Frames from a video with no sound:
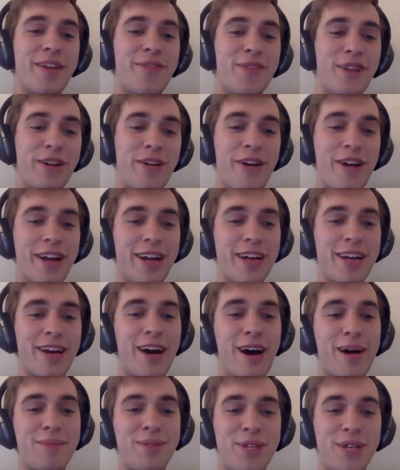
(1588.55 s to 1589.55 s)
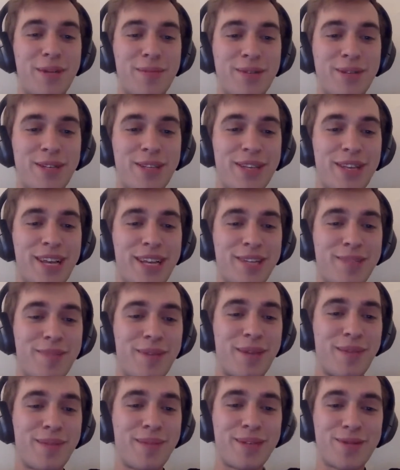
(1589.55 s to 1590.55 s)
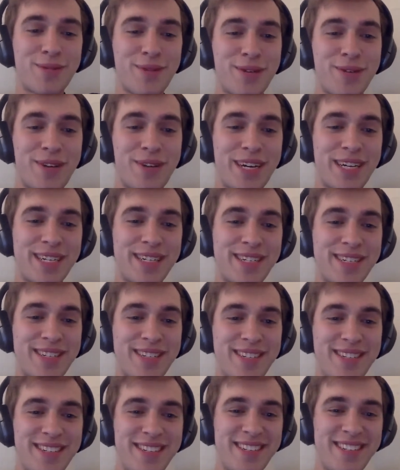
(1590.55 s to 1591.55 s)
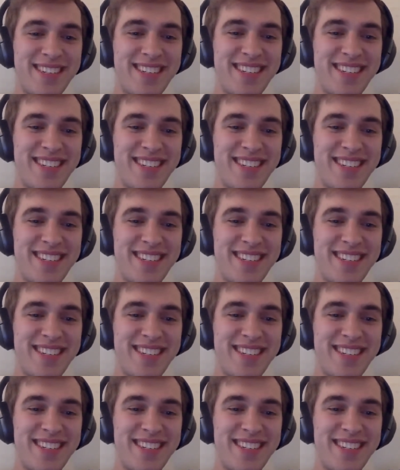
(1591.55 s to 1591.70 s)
I figure I gotta hop ship to the next big buzzword, right?